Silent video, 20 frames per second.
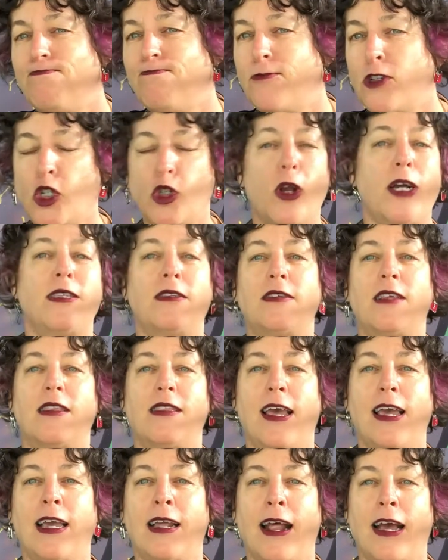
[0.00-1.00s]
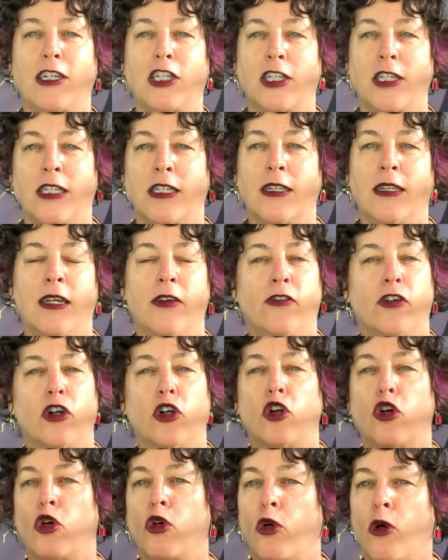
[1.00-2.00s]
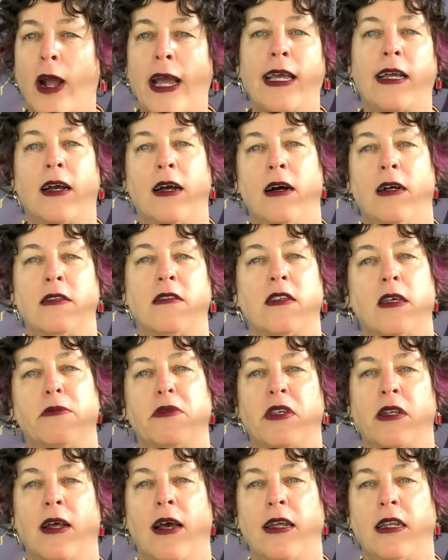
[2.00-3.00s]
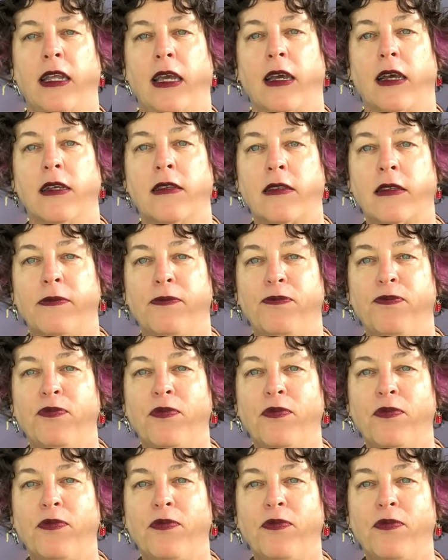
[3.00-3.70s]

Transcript: trust that they can actually deliver great concepts and ideas.